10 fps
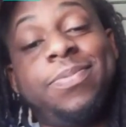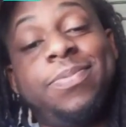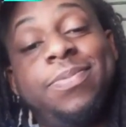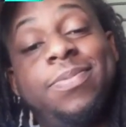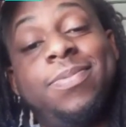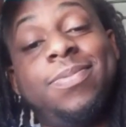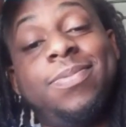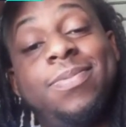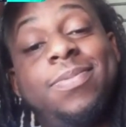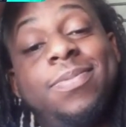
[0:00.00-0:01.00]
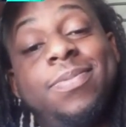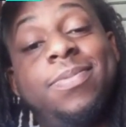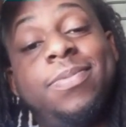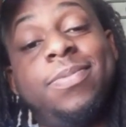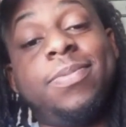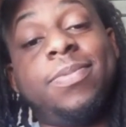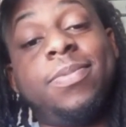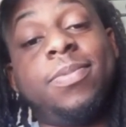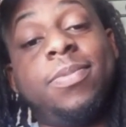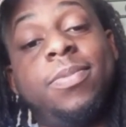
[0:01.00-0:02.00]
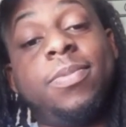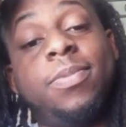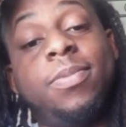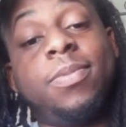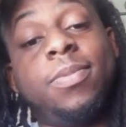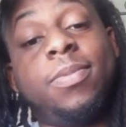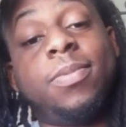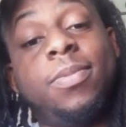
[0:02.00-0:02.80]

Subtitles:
This person isn't speaking.